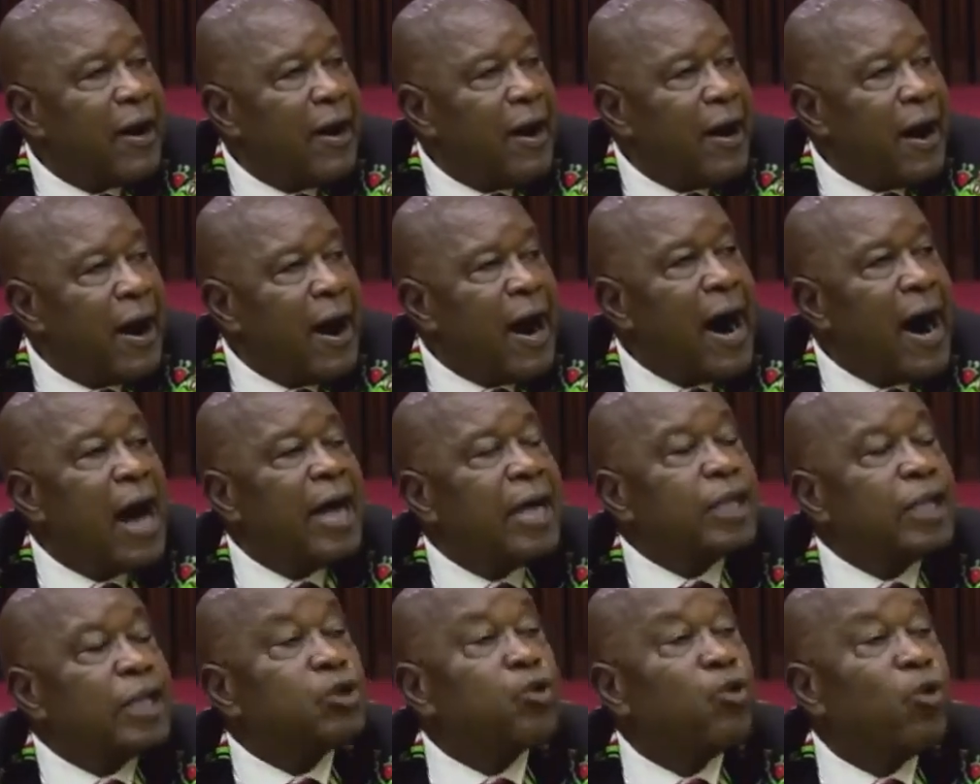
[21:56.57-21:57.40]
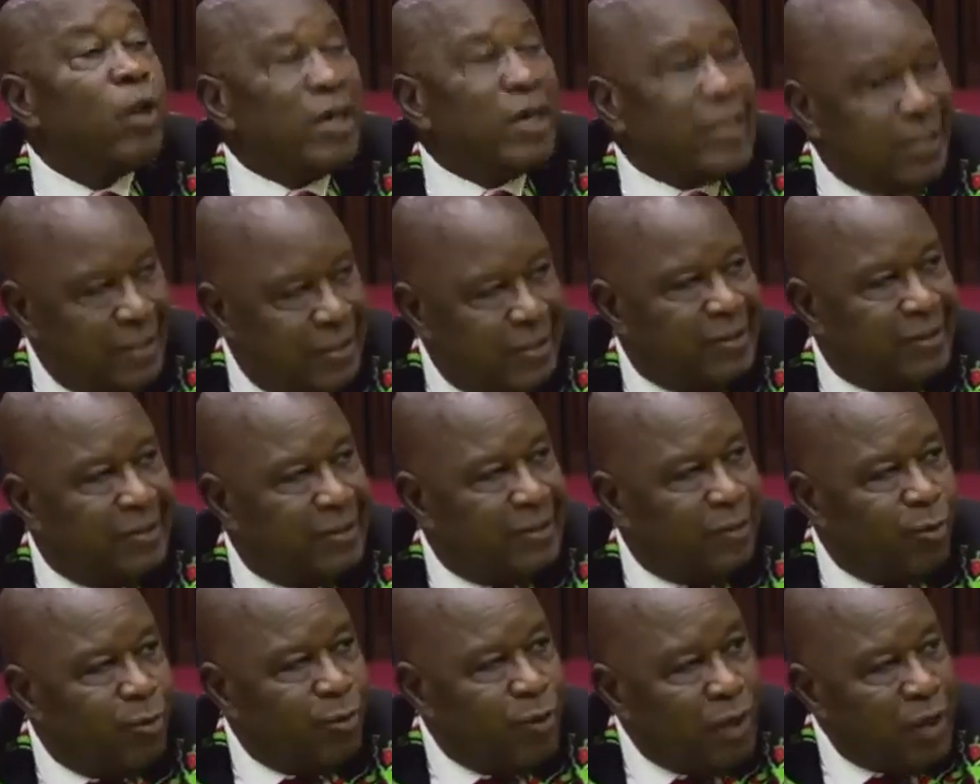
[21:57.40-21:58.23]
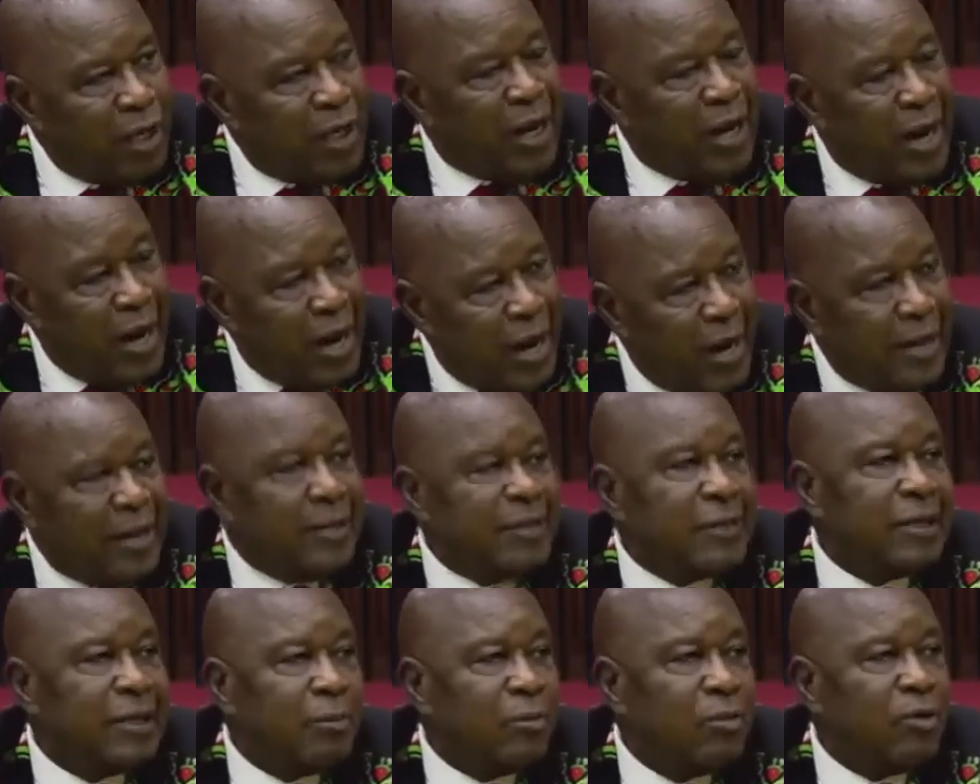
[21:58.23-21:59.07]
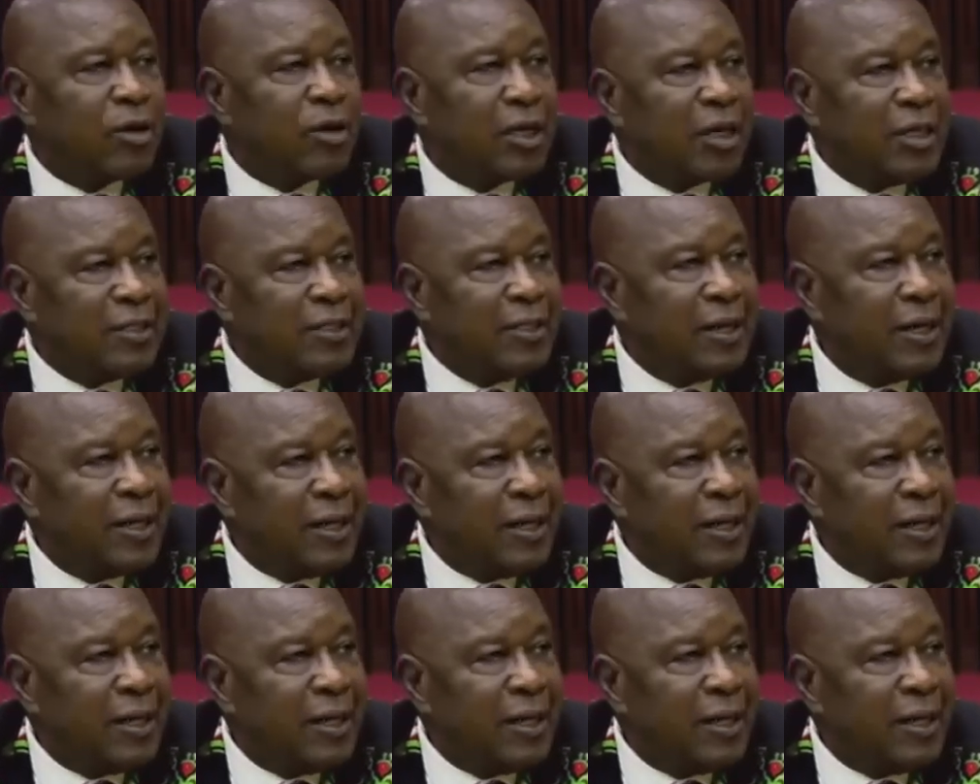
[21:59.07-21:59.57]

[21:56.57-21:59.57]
are assured. We are a democratic